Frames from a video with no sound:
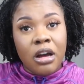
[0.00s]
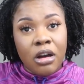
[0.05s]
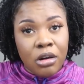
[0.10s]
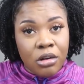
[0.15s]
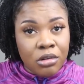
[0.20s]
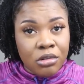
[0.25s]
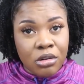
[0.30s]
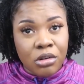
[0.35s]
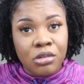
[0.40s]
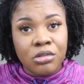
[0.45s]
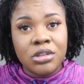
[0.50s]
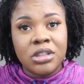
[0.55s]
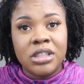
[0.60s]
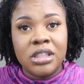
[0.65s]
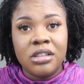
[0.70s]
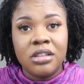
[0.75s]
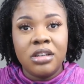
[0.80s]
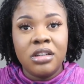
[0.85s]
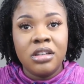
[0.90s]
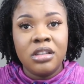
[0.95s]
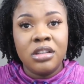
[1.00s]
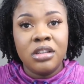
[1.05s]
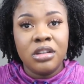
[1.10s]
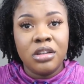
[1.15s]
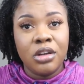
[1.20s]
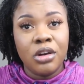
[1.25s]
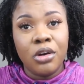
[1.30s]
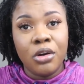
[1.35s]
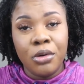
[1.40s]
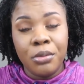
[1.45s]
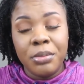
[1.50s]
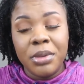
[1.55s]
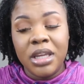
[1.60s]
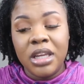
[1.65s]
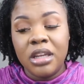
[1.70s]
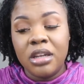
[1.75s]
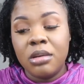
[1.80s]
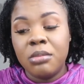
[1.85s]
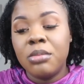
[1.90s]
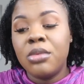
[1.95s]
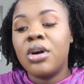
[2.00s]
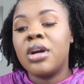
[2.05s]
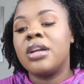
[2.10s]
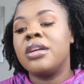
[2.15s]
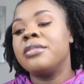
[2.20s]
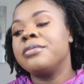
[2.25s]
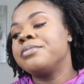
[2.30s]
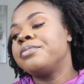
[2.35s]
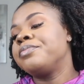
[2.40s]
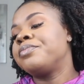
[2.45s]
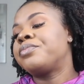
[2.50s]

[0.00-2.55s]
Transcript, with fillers: I'll go see the O B in the morning.